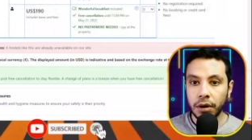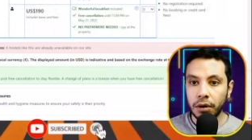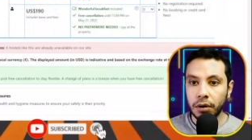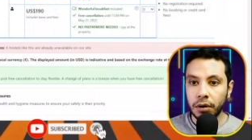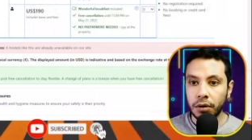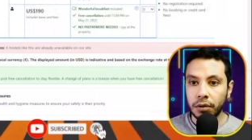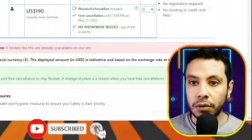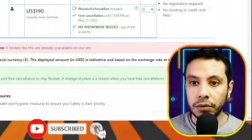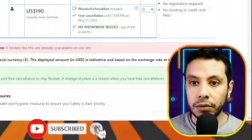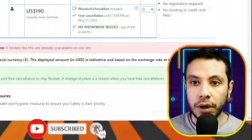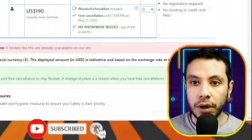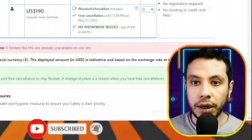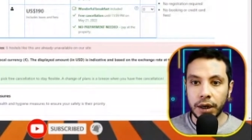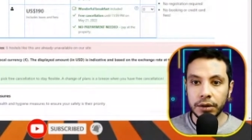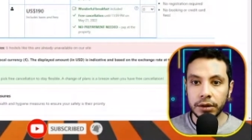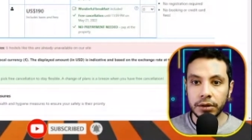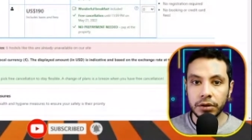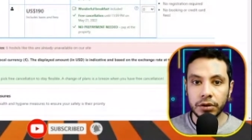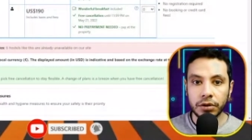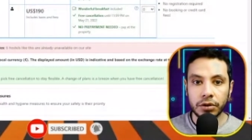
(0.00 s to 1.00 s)
All
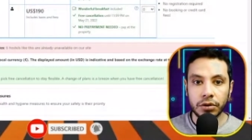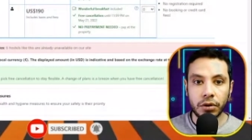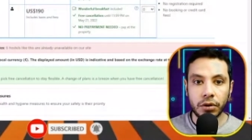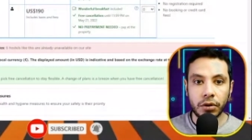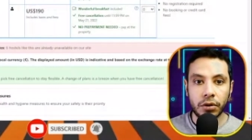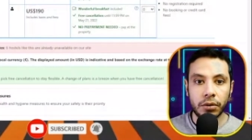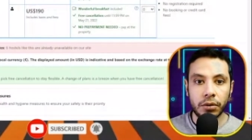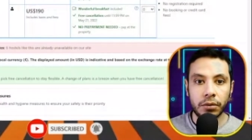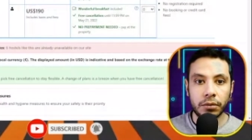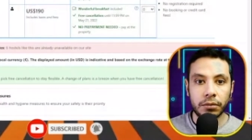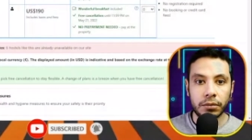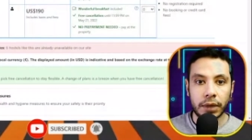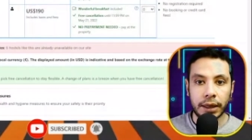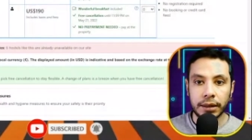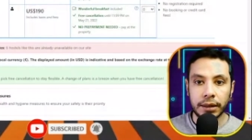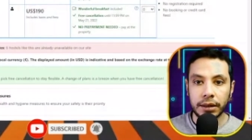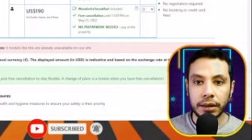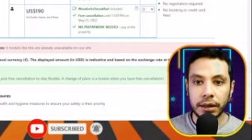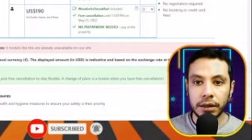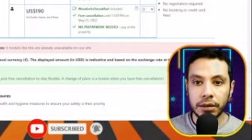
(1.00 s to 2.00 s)
right, so,
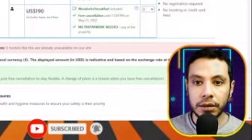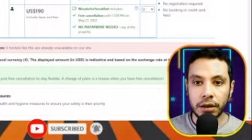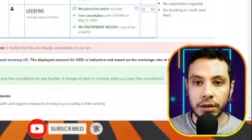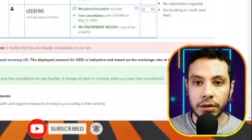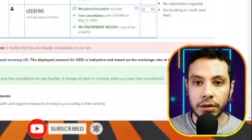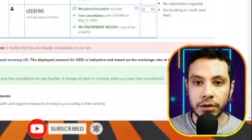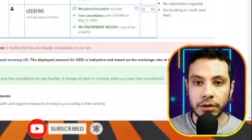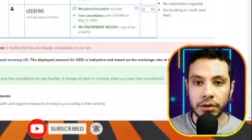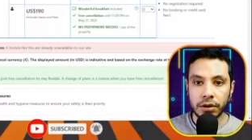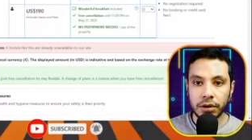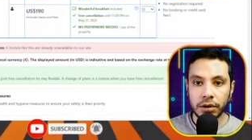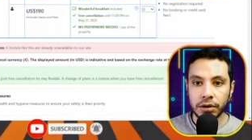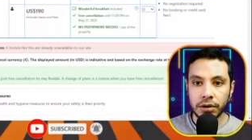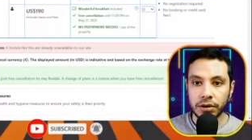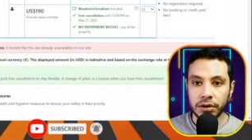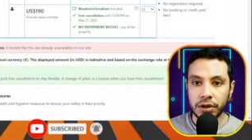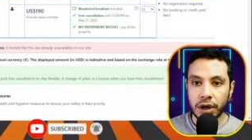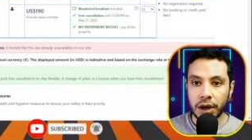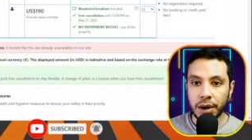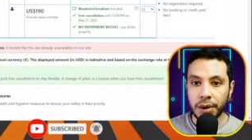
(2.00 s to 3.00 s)
and this is
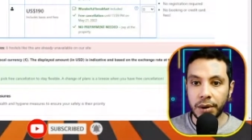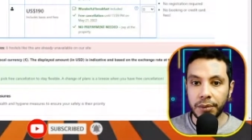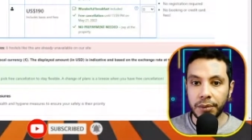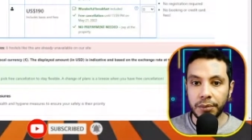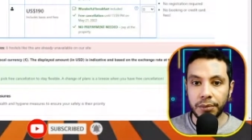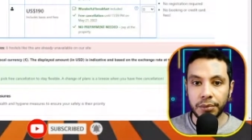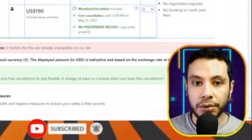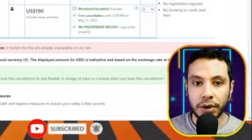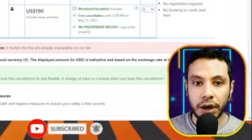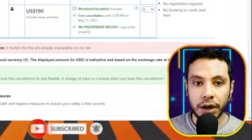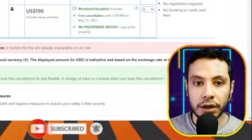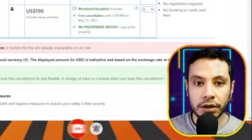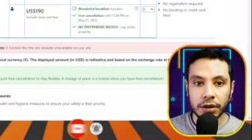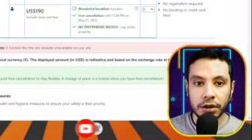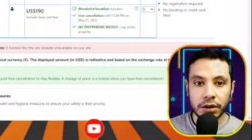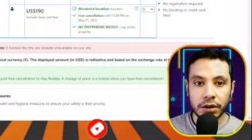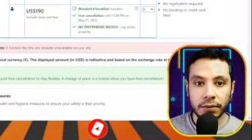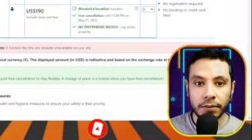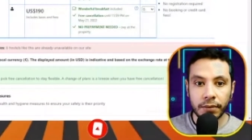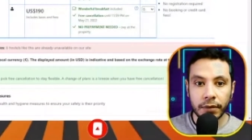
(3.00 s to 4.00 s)
the
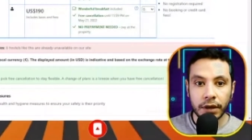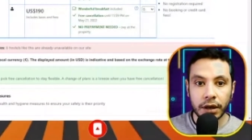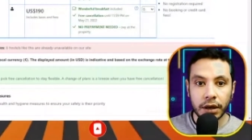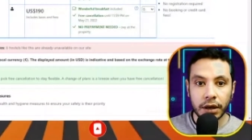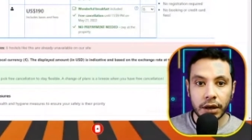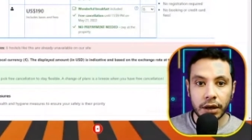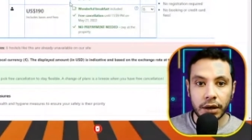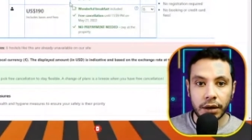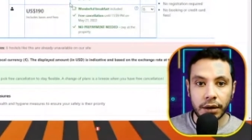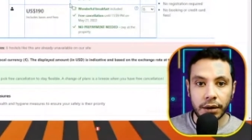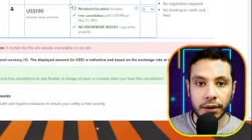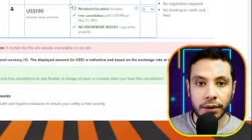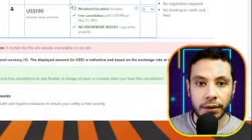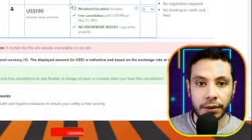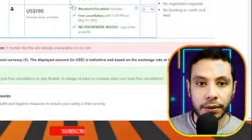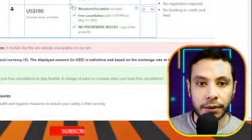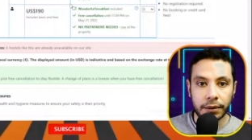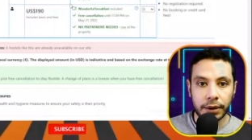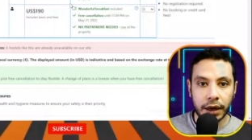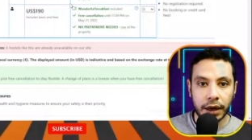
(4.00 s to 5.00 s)
price.
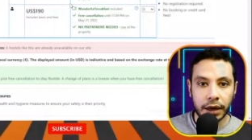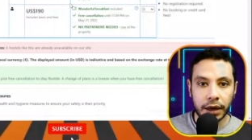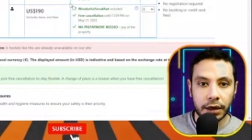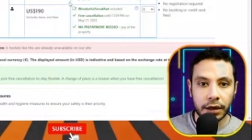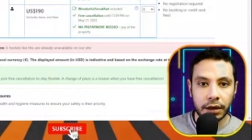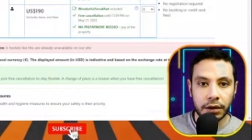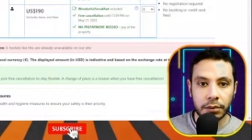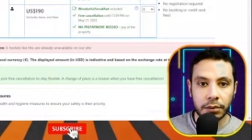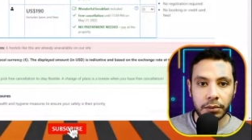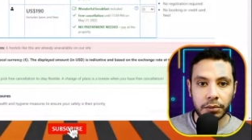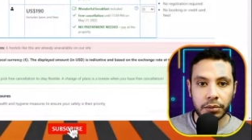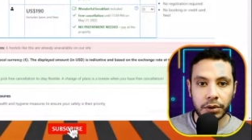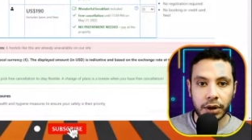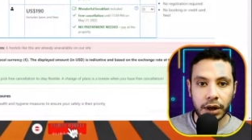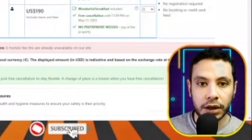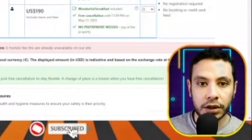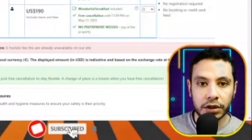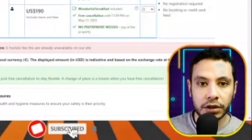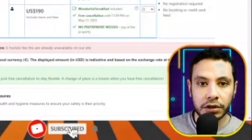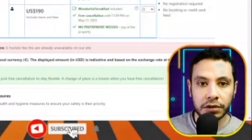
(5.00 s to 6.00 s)
Okay,
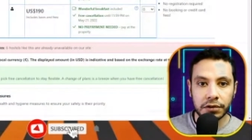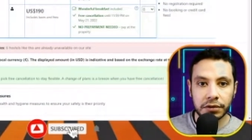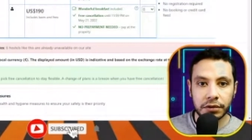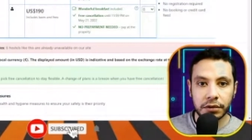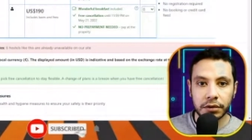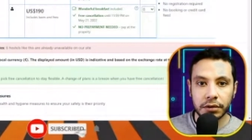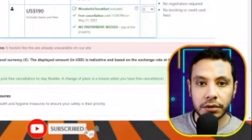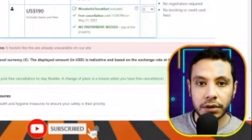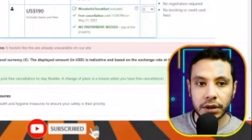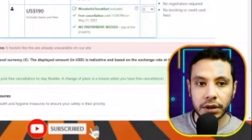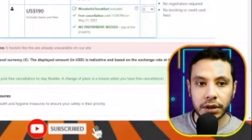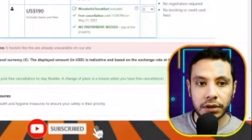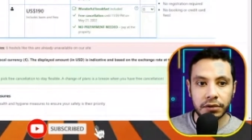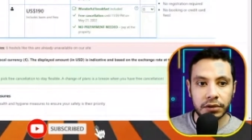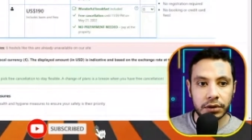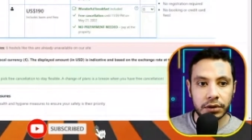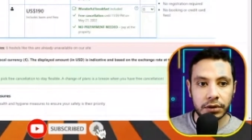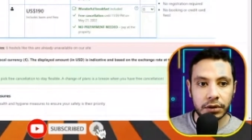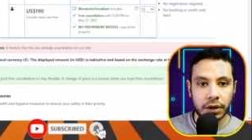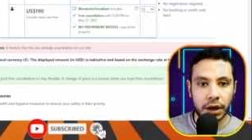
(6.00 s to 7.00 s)
price for
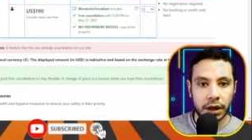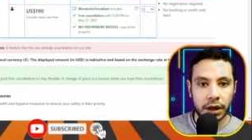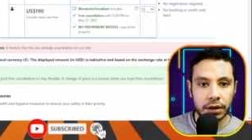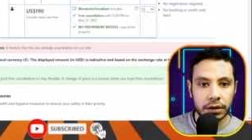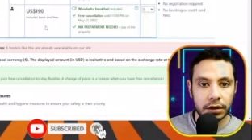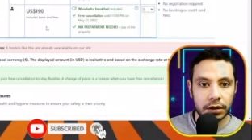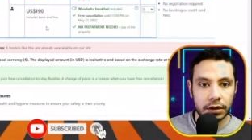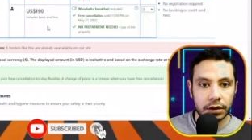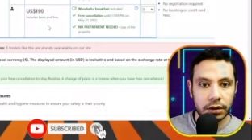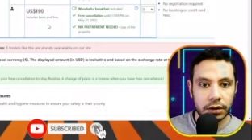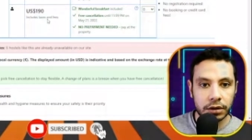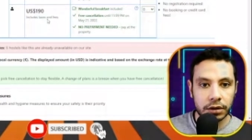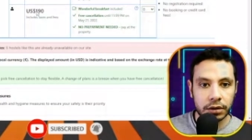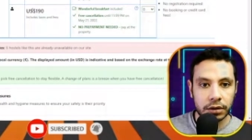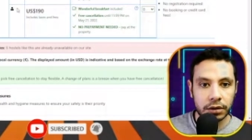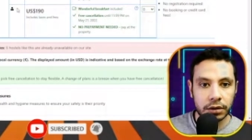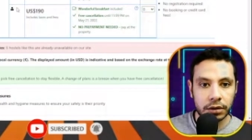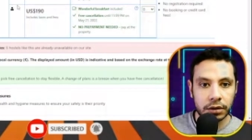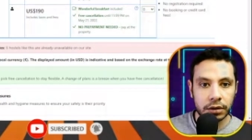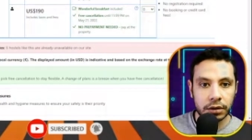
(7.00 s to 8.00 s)
11 nights.
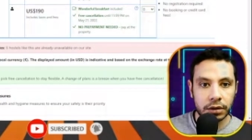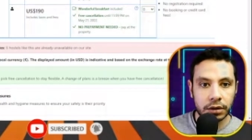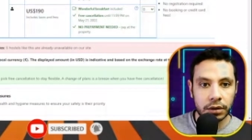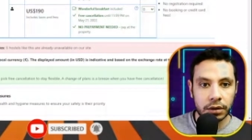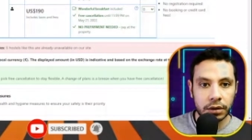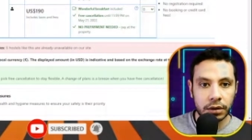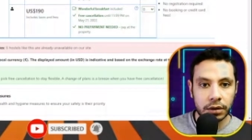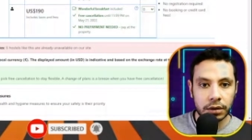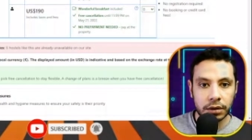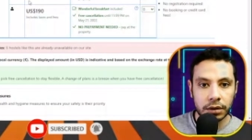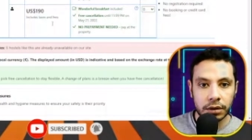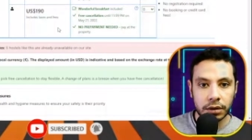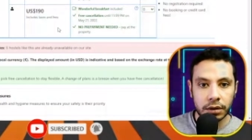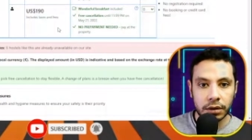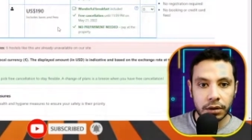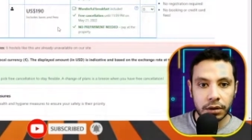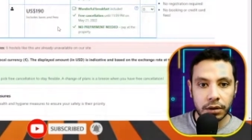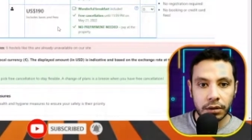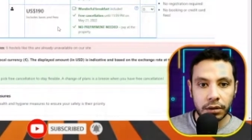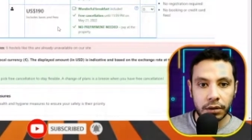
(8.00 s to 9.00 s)

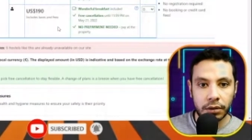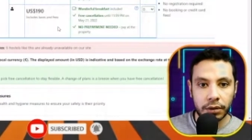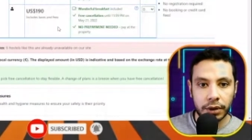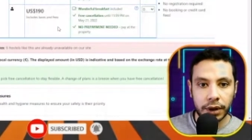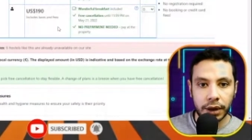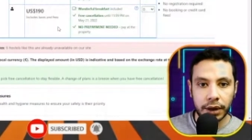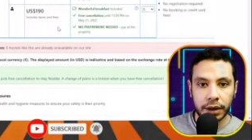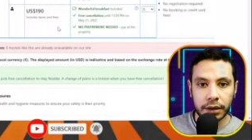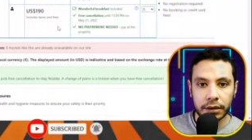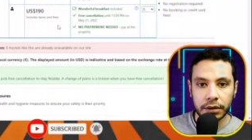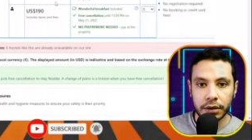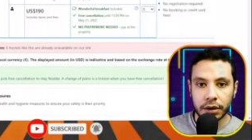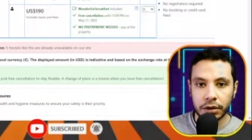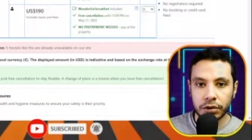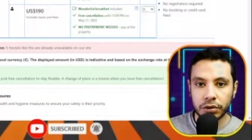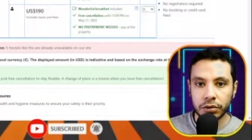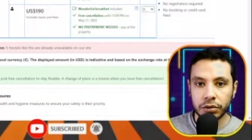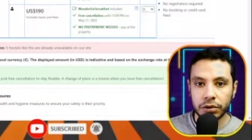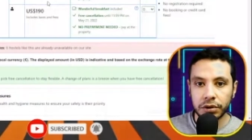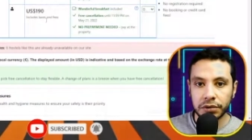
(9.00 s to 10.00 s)
Okay, there are
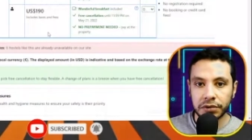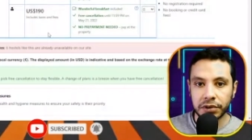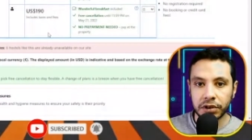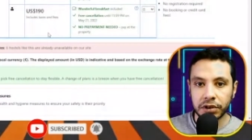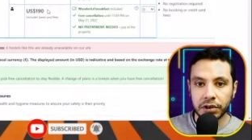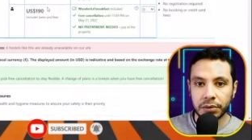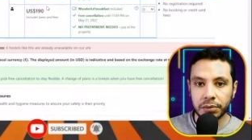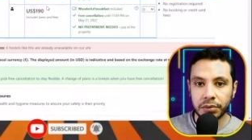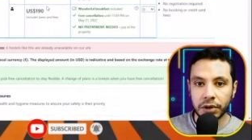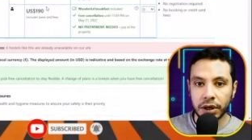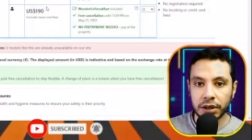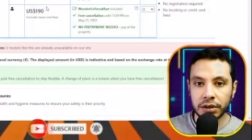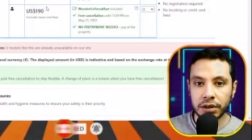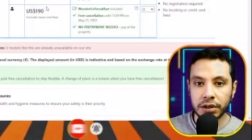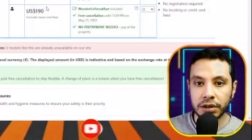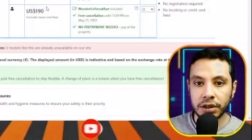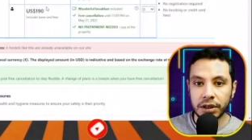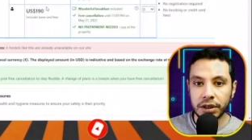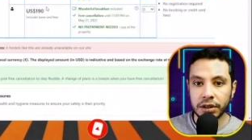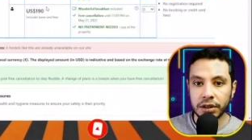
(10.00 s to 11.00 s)
two different
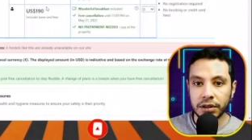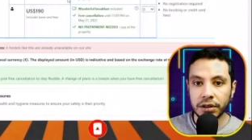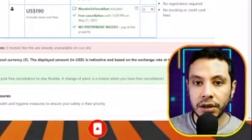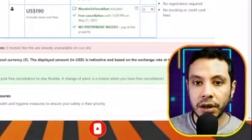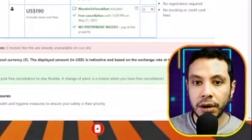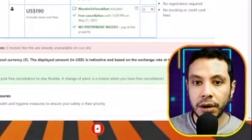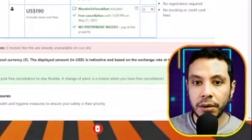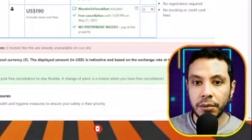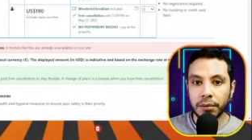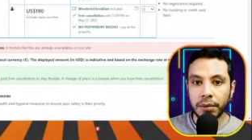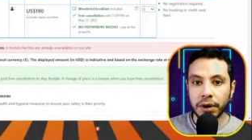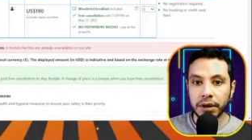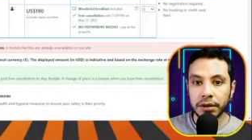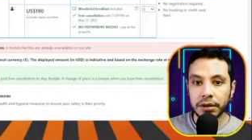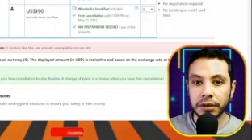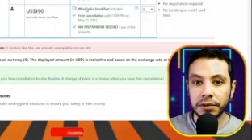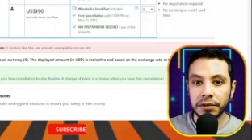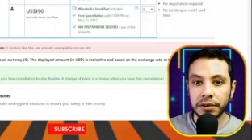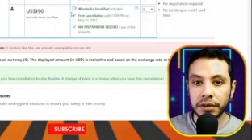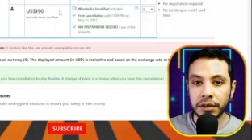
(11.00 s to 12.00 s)
prices here,
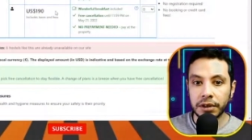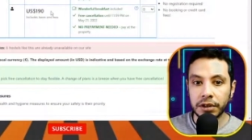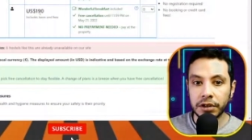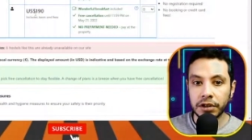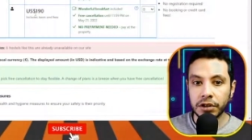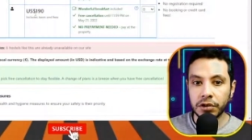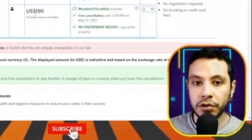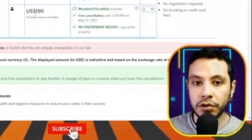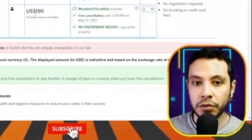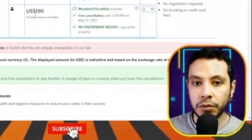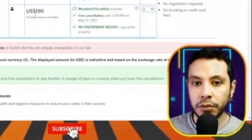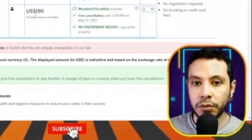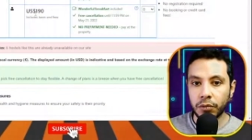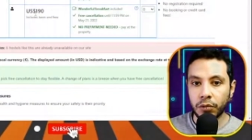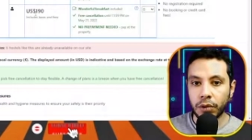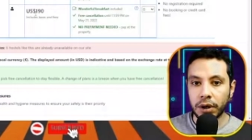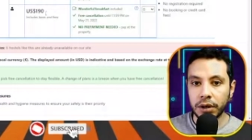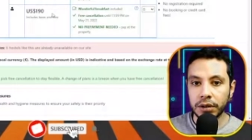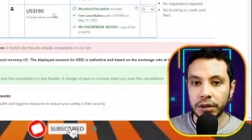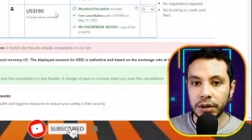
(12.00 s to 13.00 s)
but this
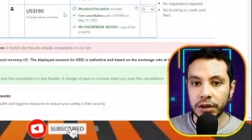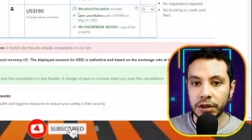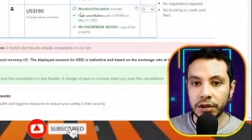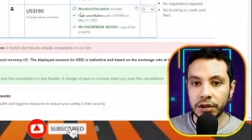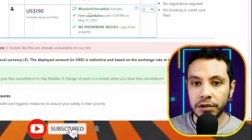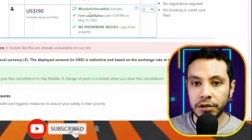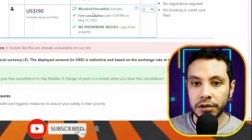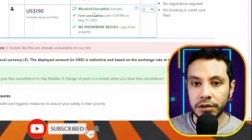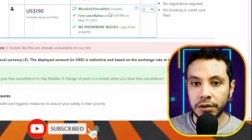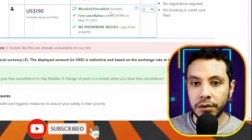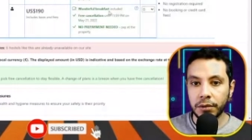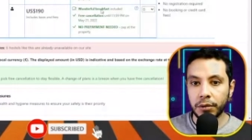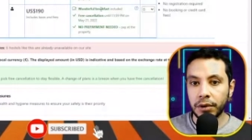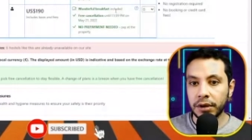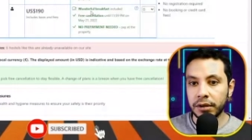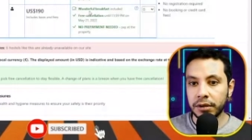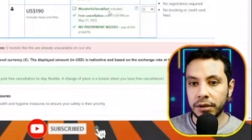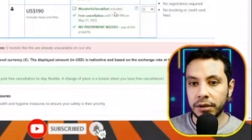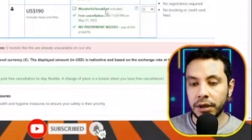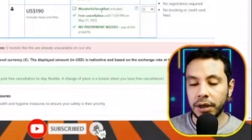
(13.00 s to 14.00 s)
one is
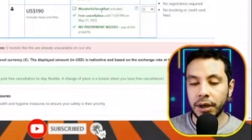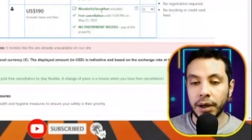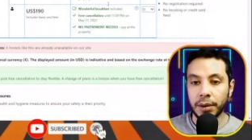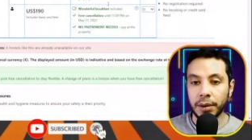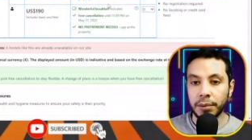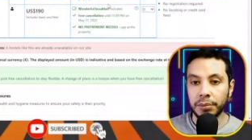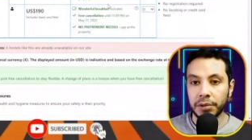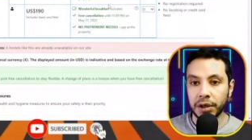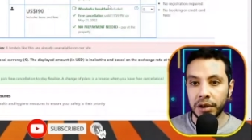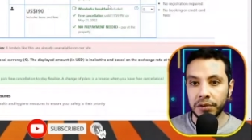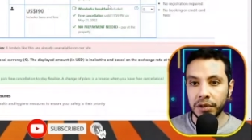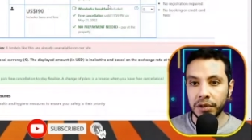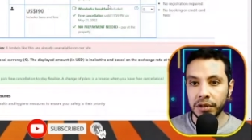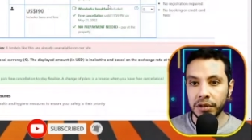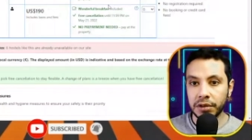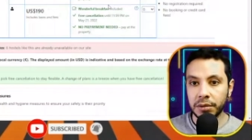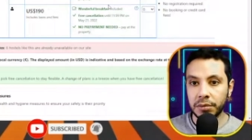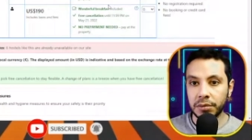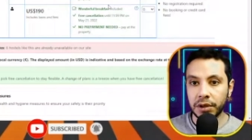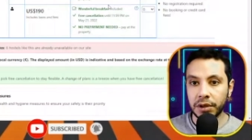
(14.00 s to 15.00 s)
with breakfast